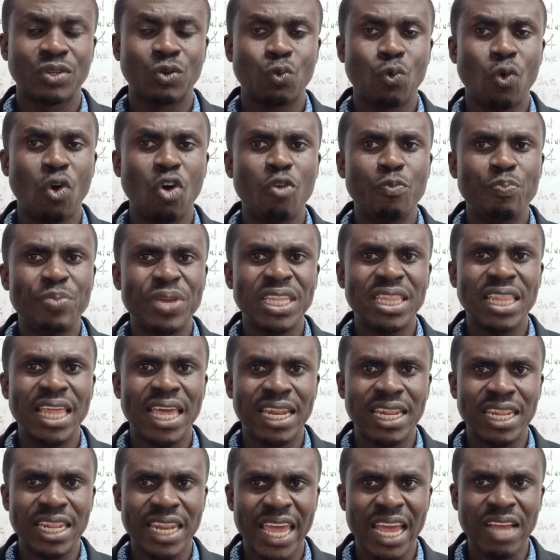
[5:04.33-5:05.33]
what will be
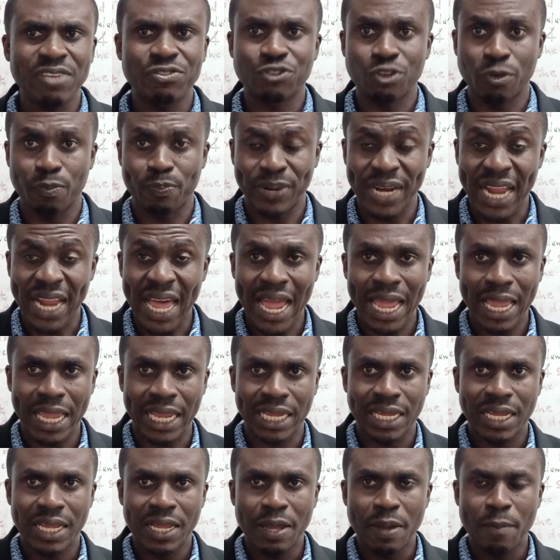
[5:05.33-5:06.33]
the nerve supply
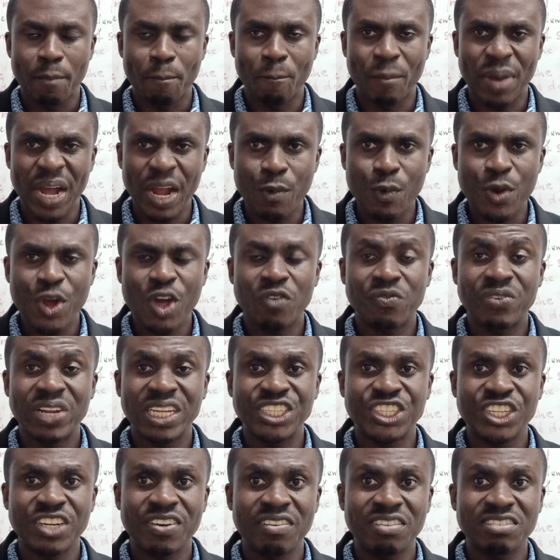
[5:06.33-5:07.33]
by way of the
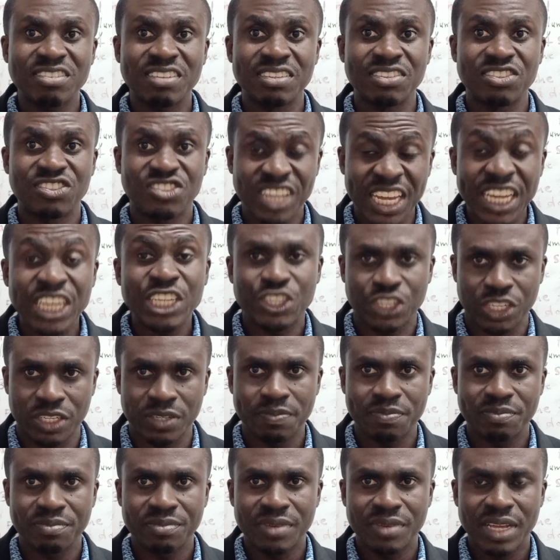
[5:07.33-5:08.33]
general sensation
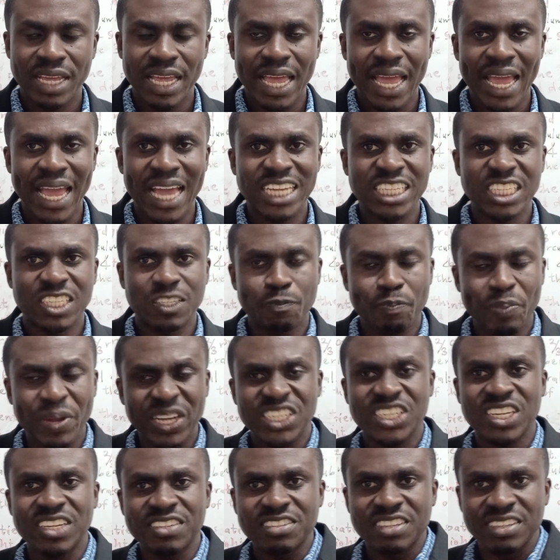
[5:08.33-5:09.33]
and
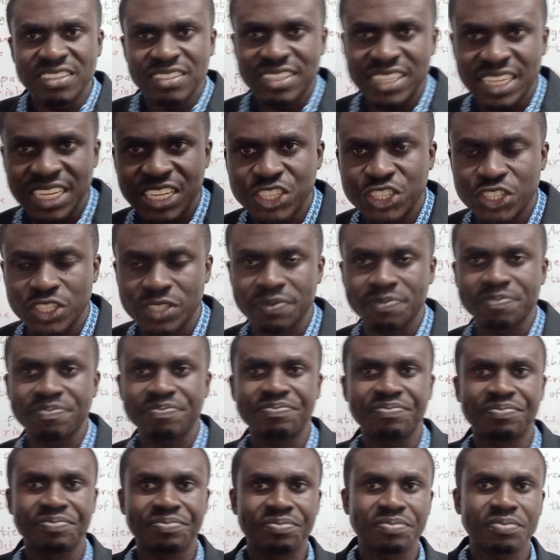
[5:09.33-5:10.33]
special sensation.
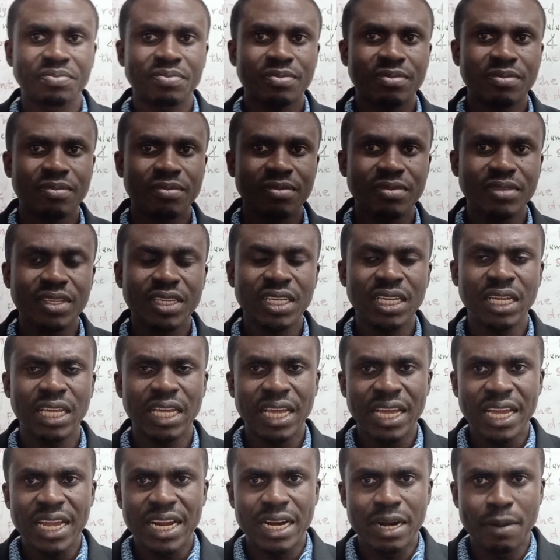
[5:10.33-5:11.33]

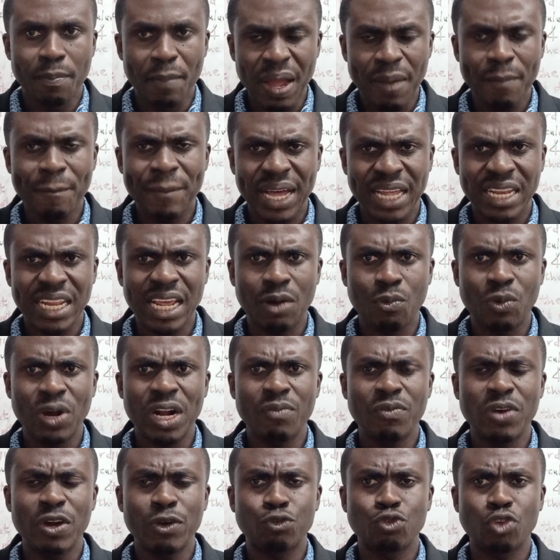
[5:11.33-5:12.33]
Remember that
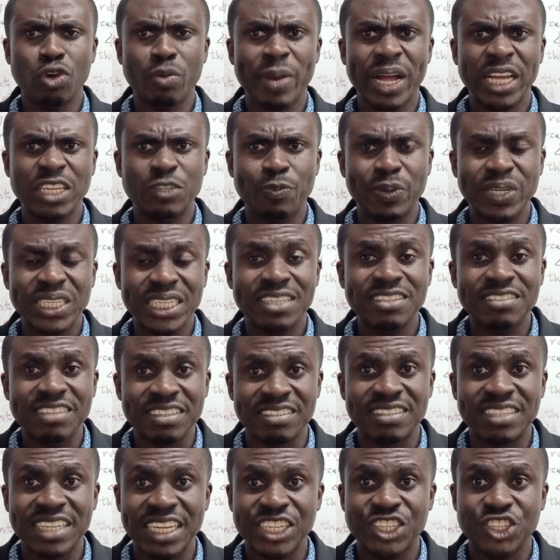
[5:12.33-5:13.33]
whenever we talk about special
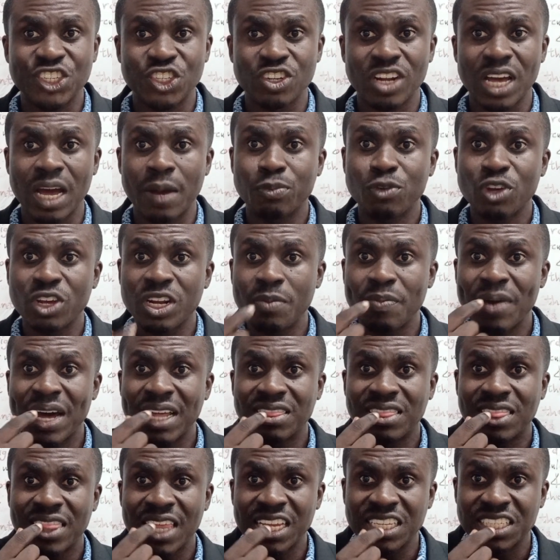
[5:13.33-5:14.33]
sensation, I'm talking
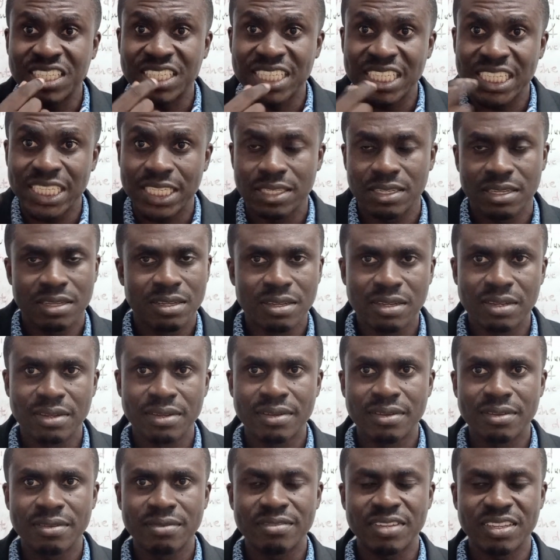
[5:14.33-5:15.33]
about taste.
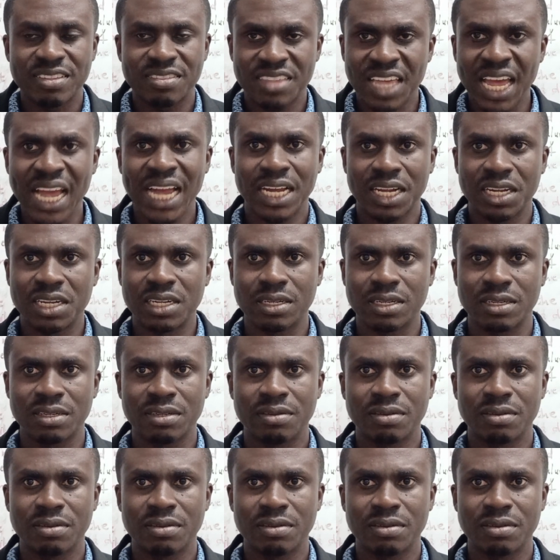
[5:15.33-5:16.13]
The tongue